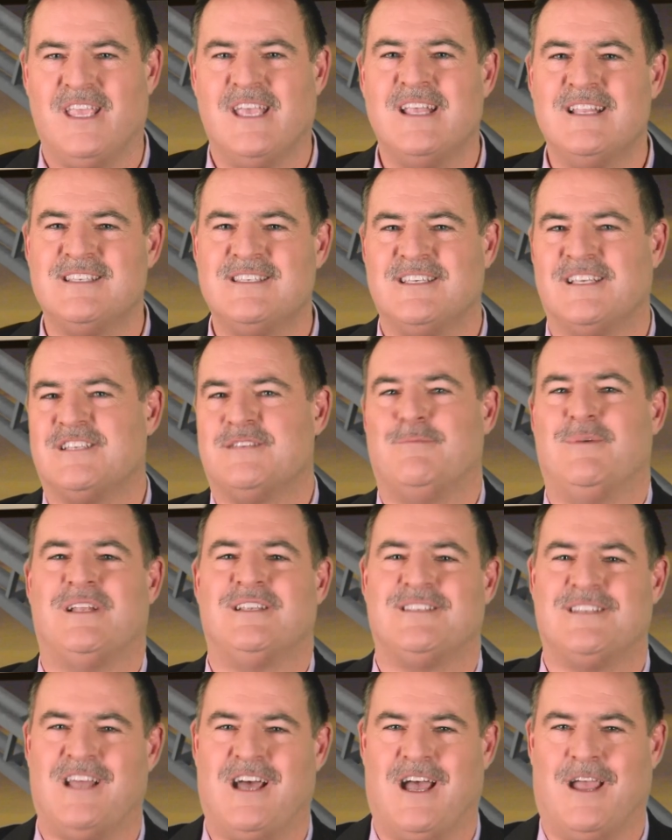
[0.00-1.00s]
in six
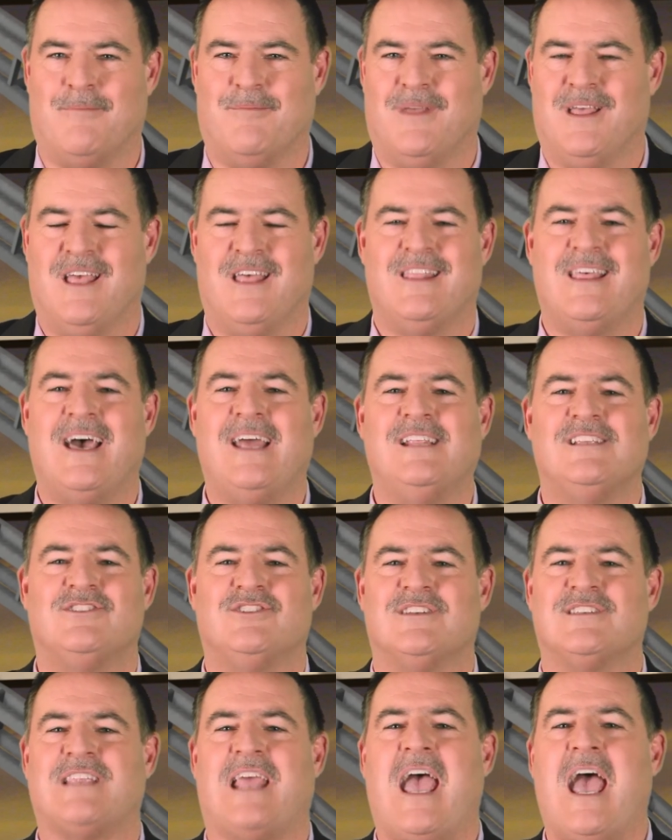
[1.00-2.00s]
months' time. That is
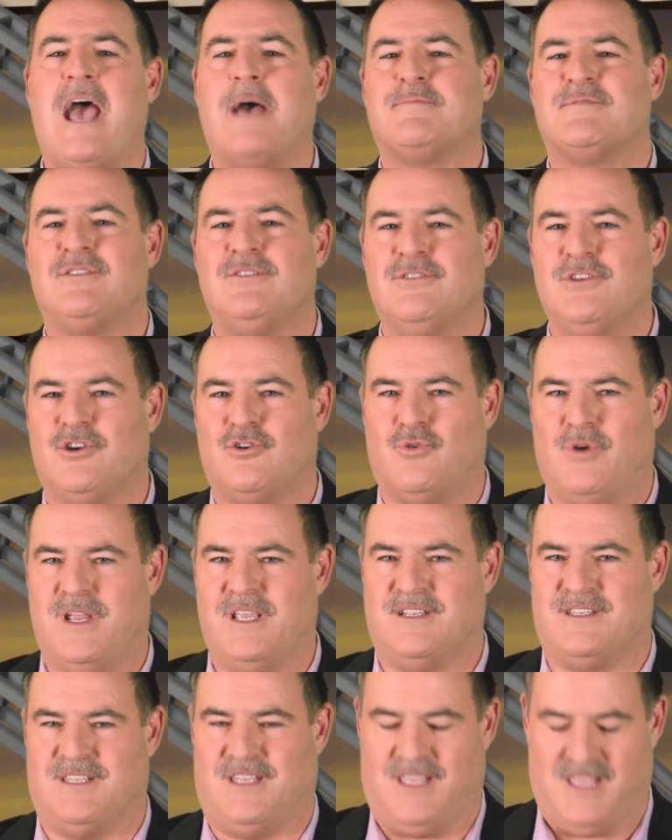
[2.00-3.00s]
just absolutely
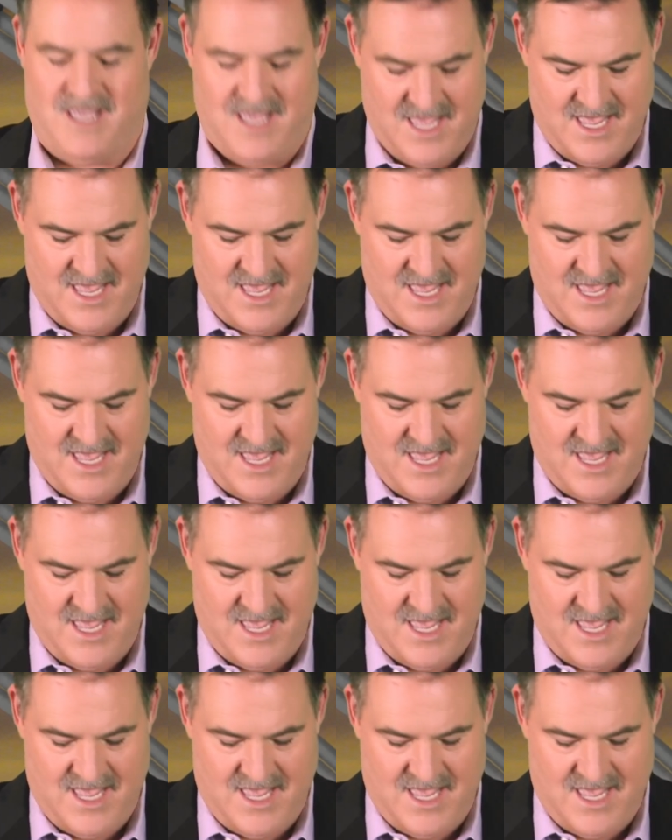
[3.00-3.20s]
crazy.